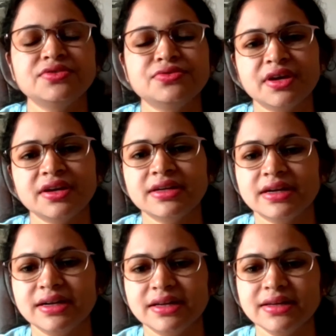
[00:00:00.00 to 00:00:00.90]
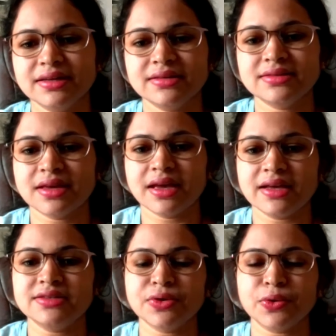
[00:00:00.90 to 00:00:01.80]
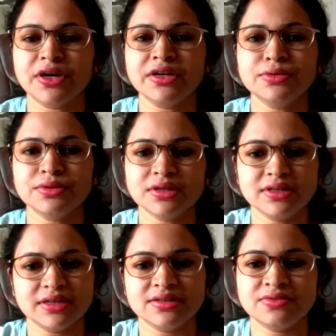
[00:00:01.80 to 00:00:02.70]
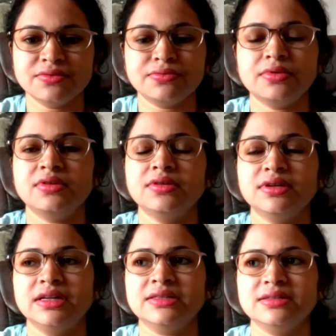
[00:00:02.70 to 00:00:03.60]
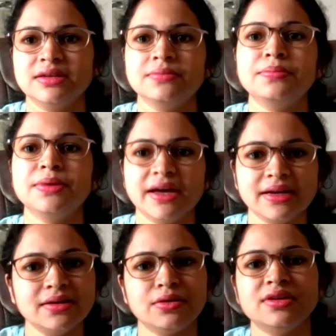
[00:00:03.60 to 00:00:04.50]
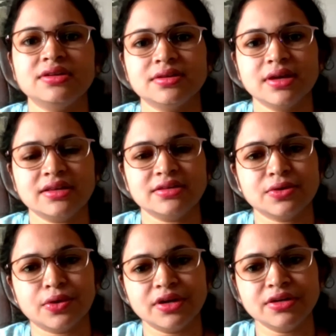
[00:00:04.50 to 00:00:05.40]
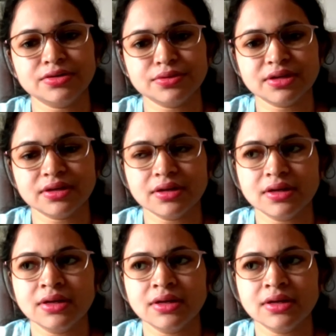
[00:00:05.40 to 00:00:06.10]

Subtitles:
we are getting is as according to the testing plan or as according to the